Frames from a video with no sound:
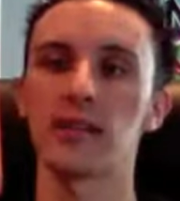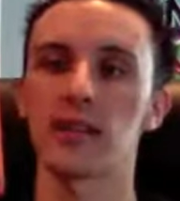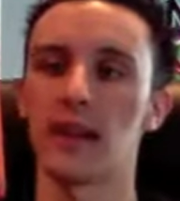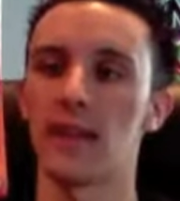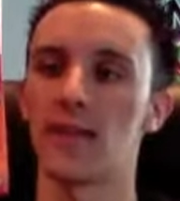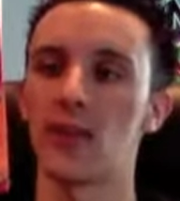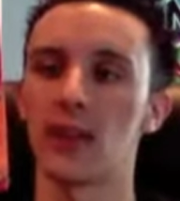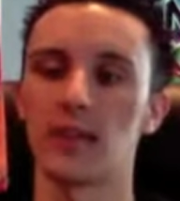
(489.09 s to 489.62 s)
If
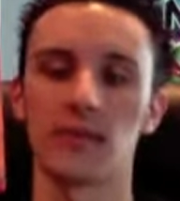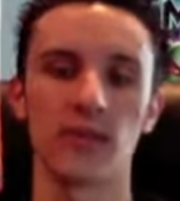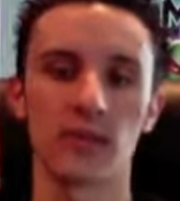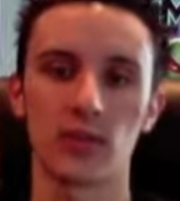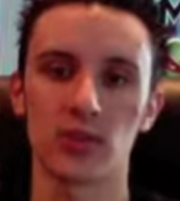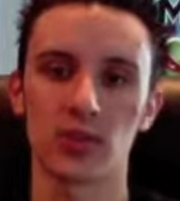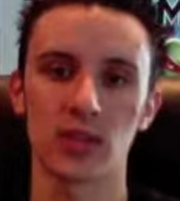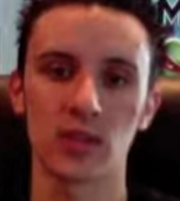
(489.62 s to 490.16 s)
you guys have never
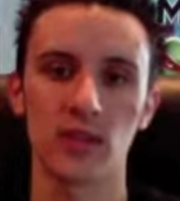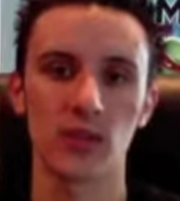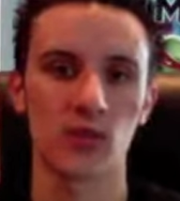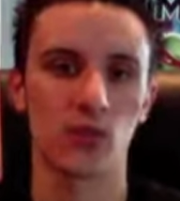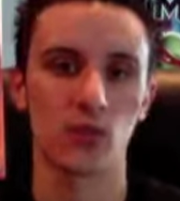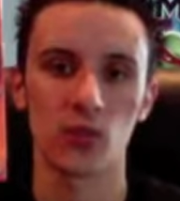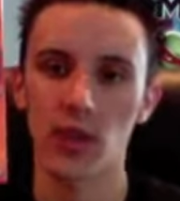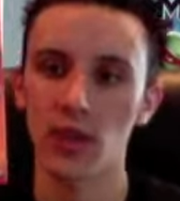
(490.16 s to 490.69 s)
seen this,
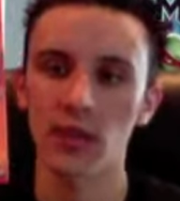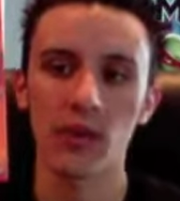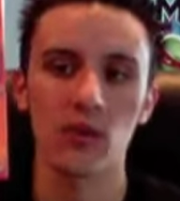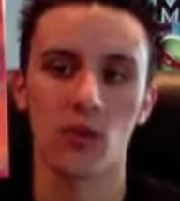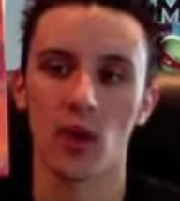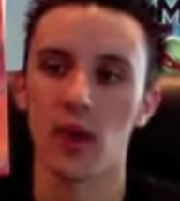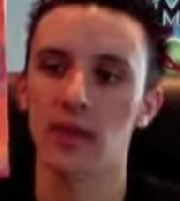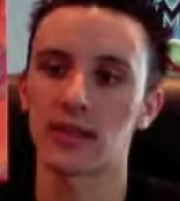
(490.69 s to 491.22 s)
really
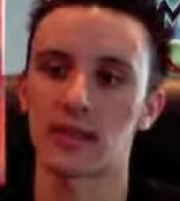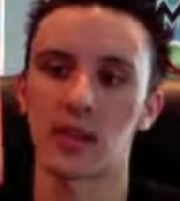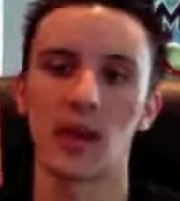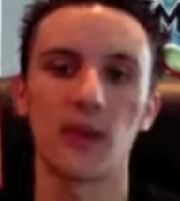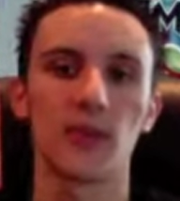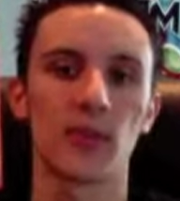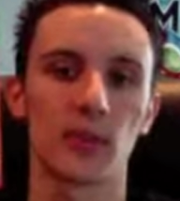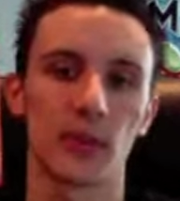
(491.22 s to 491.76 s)
great
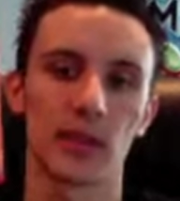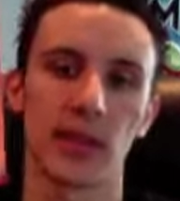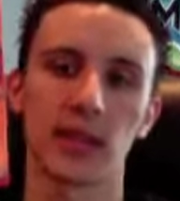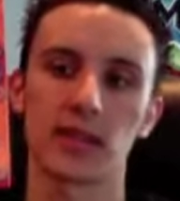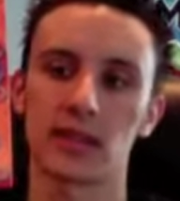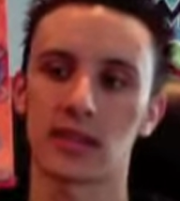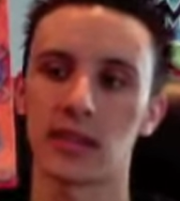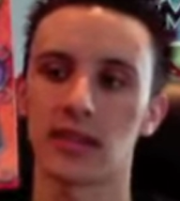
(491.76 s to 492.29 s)
stuff from the late
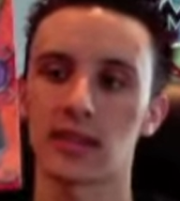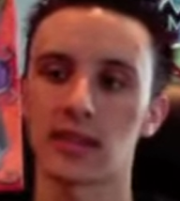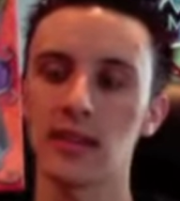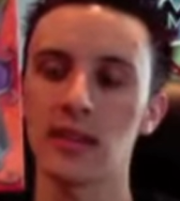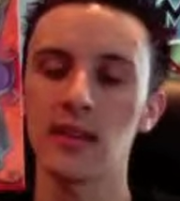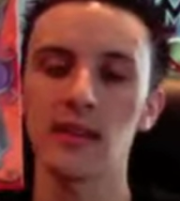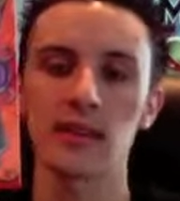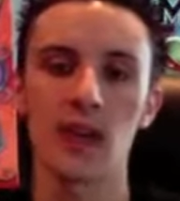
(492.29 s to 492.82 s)

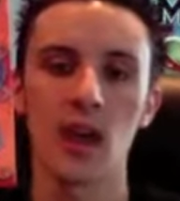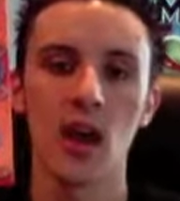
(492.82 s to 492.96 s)
60s.